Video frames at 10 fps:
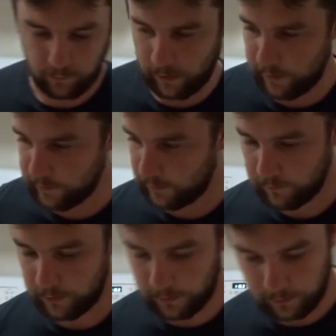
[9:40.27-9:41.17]
you ask and
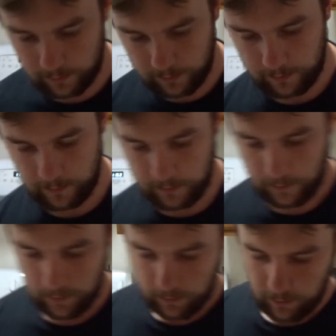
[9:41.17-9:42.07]
everything.
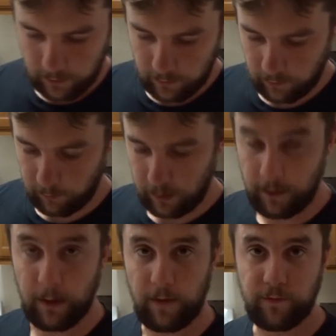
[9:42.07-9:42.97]
I'm gonna
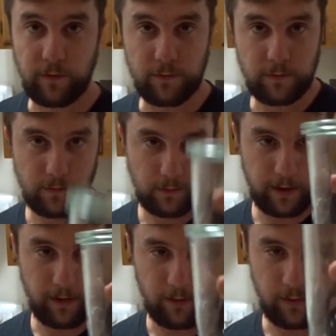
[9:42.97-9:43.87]
name it after you,
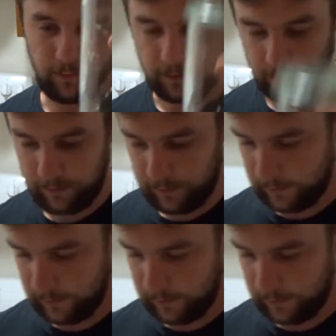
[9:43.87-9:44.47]
Larry over here.